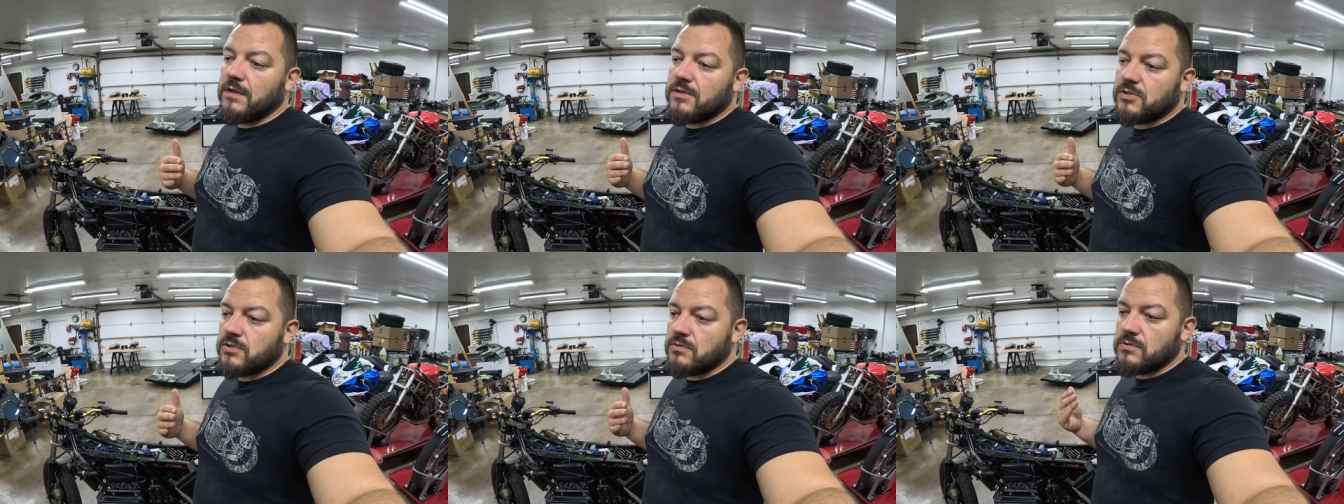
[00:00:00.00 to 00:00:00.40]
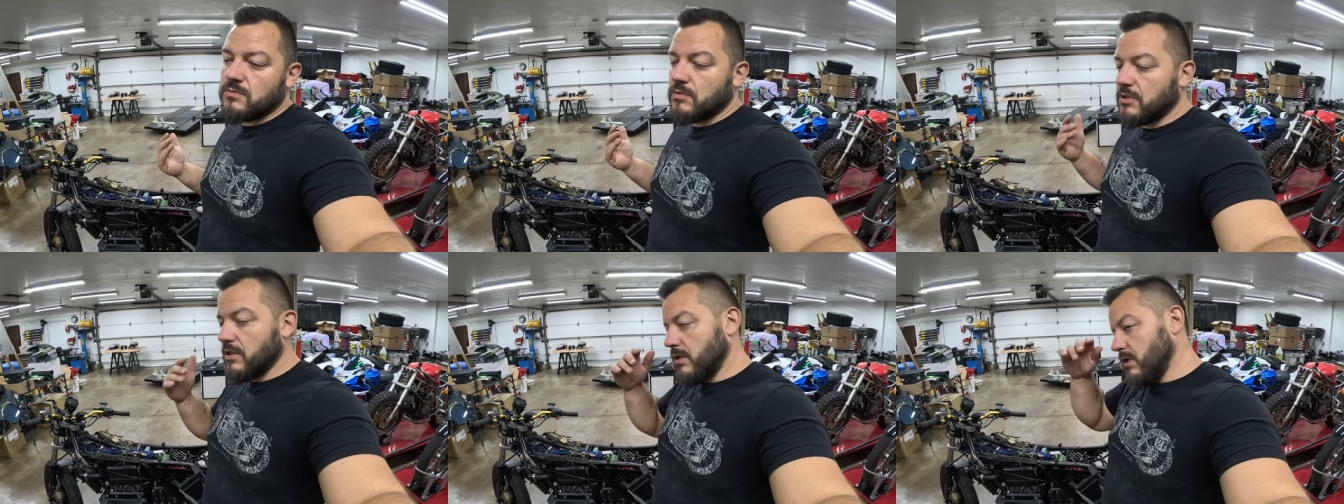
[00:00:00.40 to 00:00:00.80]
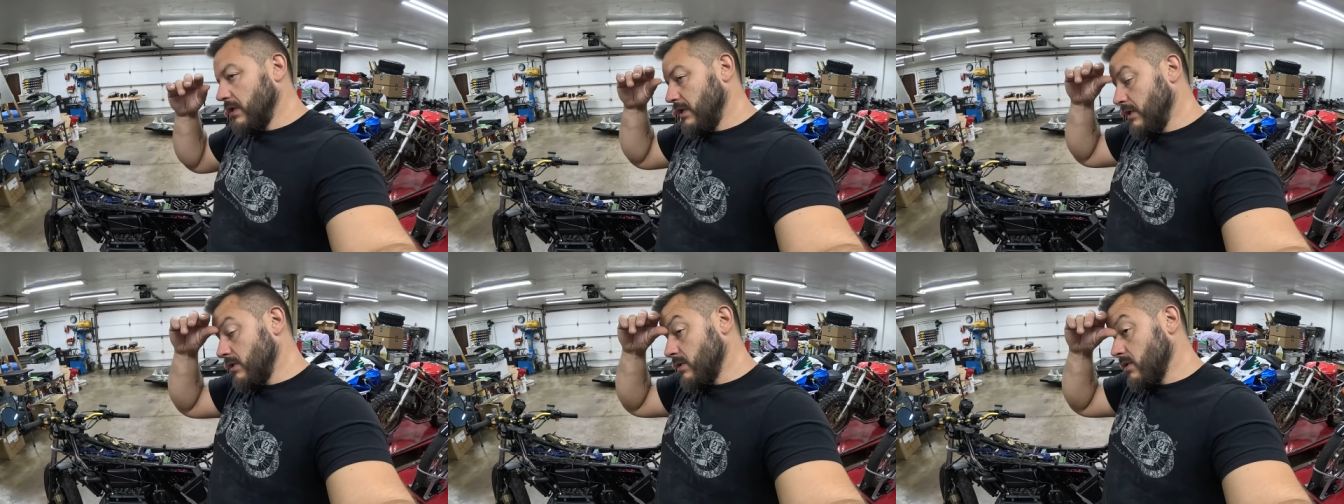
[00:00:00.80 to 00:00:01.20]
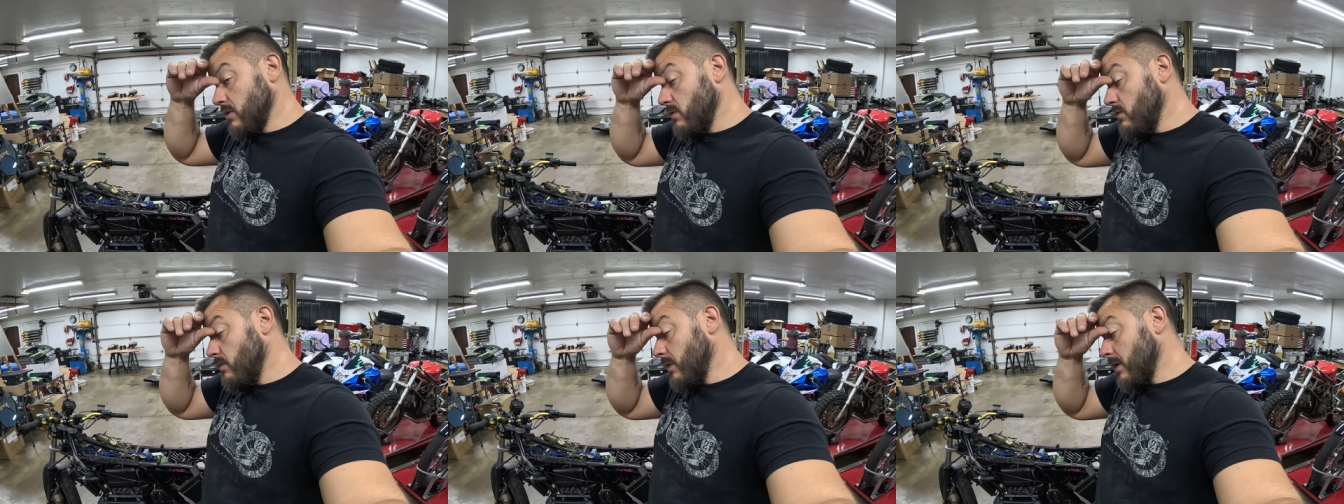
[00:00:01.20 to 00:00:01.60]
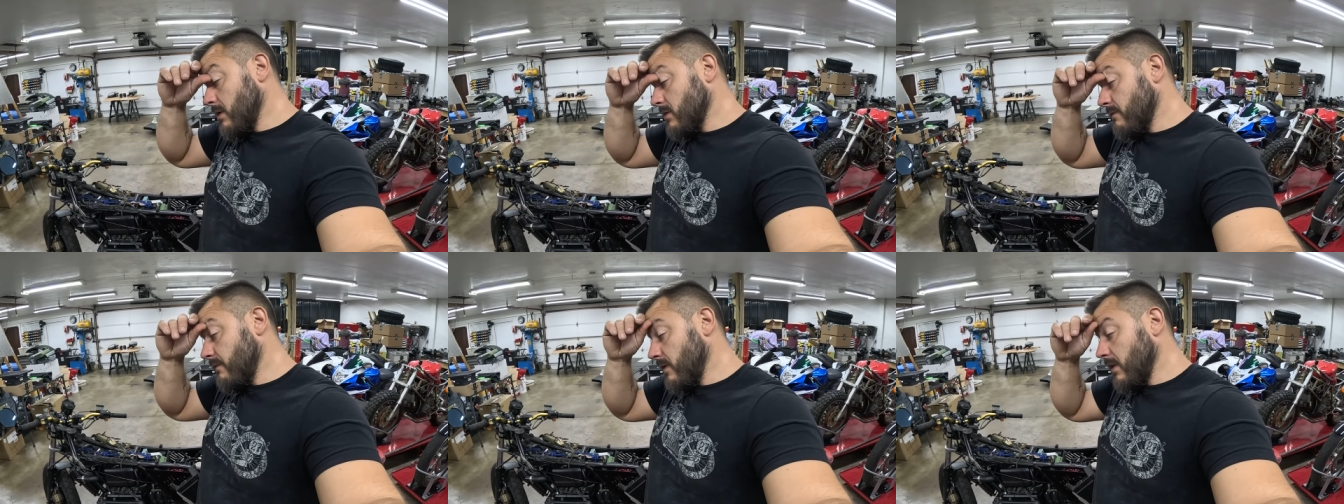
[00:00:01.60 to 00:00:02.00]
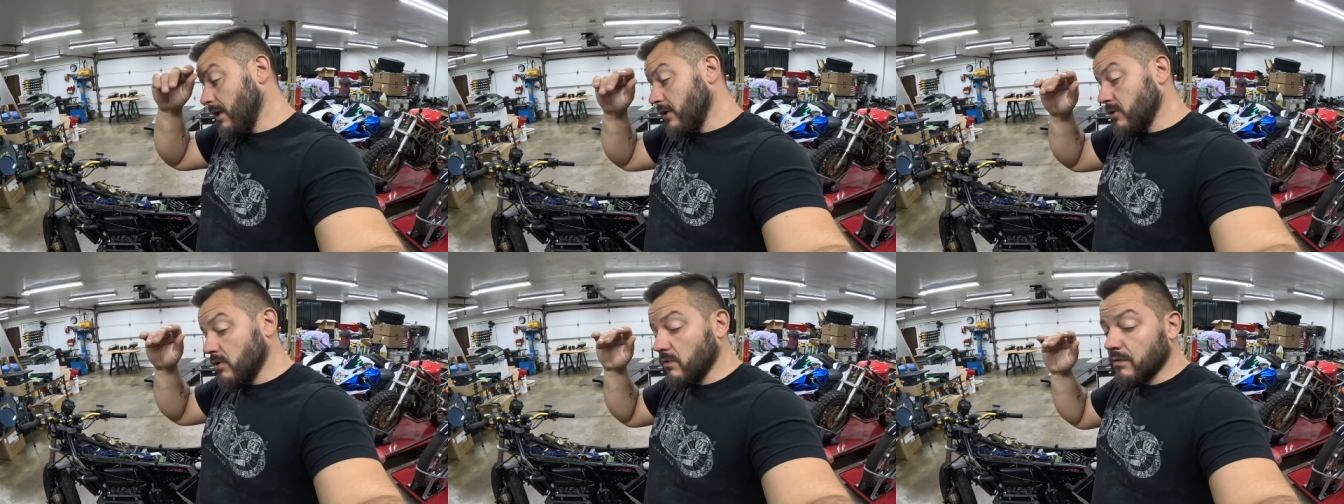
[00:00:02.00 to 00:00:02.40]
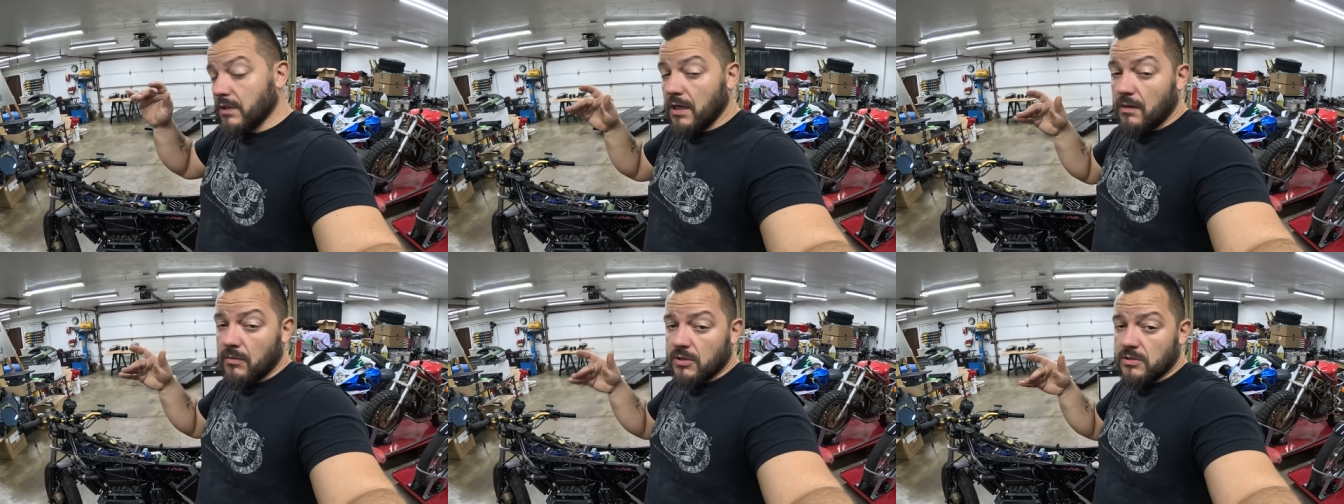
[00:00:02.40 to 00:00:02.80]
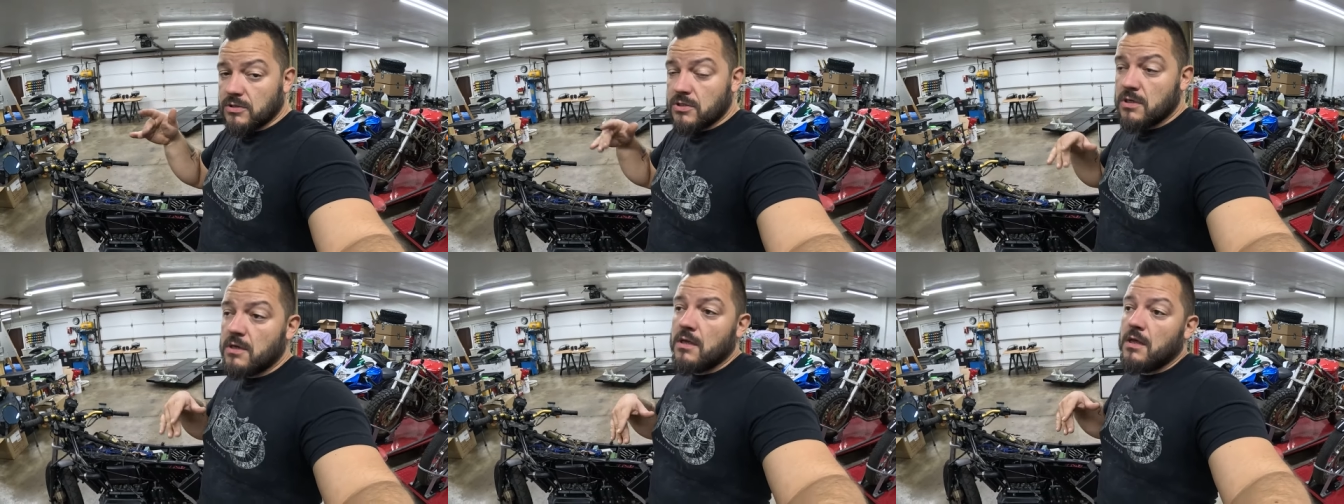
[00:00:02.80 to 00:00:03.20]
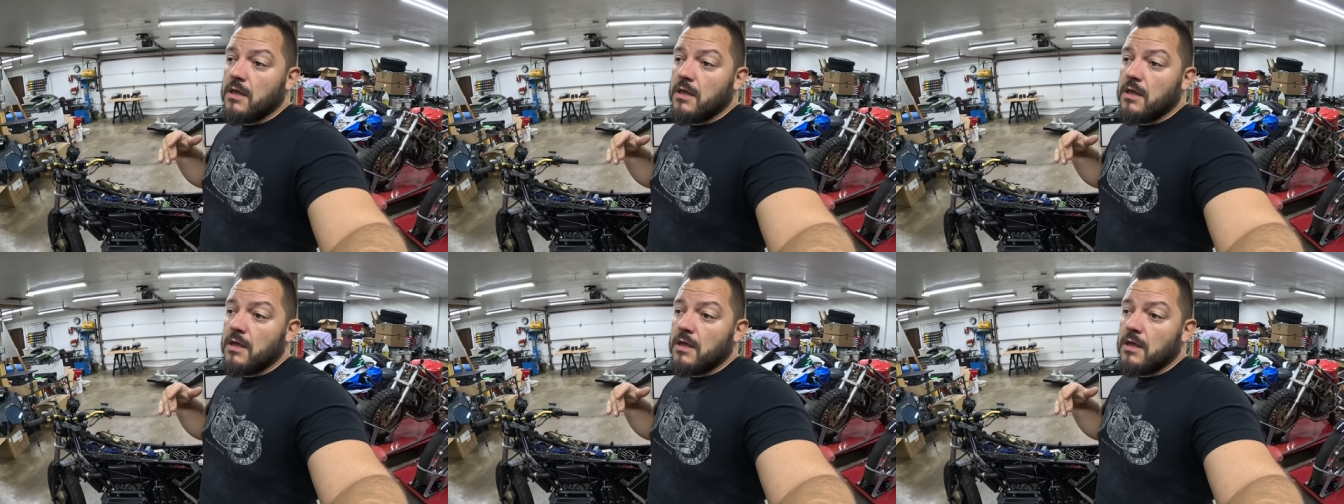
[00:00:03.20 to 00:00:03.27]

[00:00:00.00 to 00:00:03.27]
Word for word: issues within the ECU because of the electrical damage,